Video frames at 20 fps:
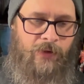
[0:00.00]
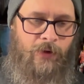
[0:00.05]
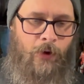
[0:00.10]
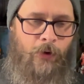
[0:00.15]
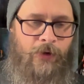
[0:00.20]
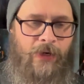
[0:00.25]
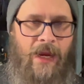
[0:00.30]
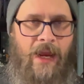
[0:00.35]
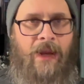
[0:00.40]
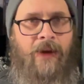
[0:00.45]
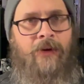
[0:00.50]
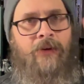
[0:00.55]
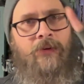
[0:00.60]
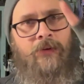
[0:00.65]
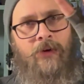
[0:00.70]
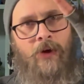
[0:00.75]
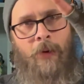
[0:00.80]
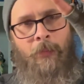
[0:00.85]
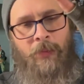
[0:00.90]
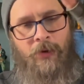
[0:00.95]
Okay,
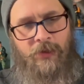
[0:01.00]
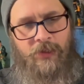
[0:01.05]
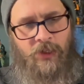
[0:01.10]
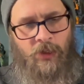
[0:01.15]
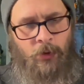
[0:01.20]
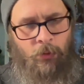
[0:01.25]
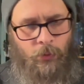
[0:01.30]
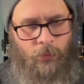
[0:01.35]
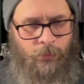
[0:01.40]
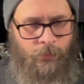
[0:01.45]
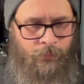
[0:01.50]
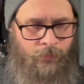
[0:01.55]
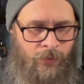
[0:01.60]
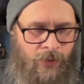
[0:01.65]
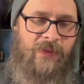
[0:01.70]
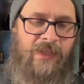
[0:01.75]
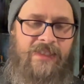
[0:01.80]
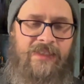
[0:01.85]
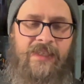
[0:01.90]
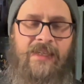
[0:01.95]
number 2.
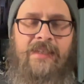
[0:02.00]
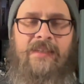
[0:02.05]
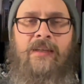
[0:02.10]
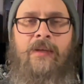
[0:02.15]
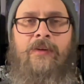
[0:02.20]
This is